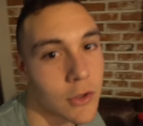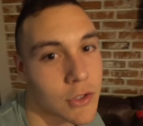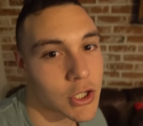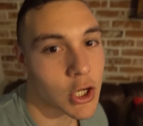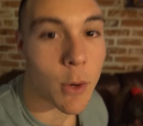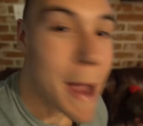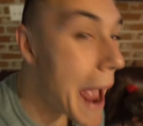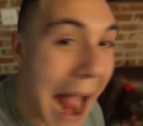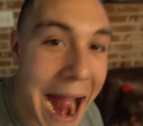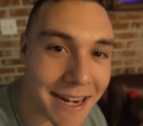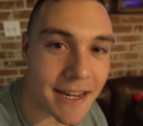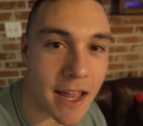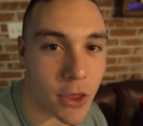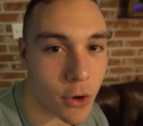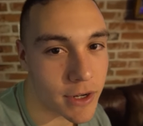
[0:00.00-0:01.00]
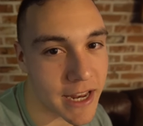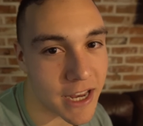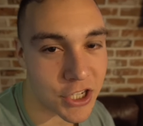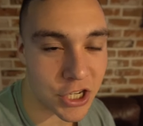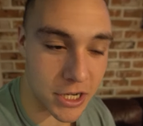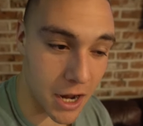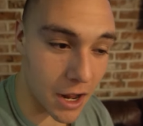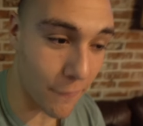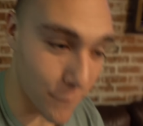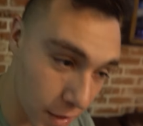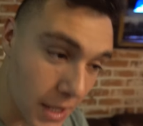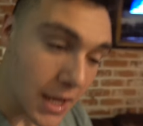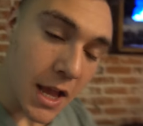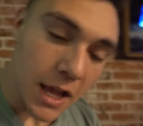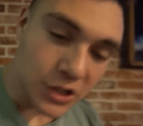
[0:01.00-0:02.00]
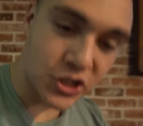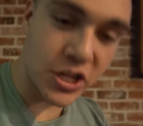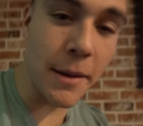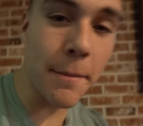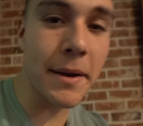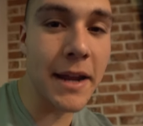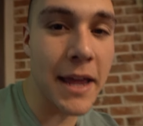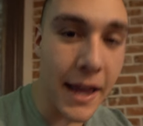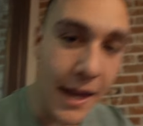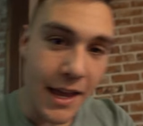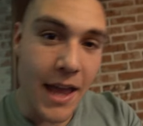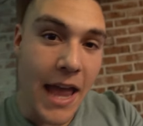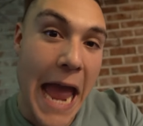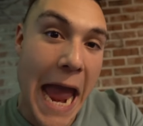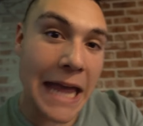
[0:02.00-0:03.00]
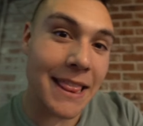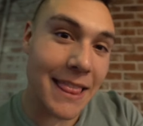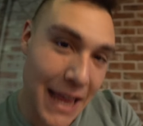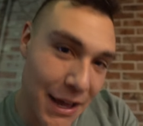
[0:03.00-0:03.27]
YouTube? Another edition of Jimming It and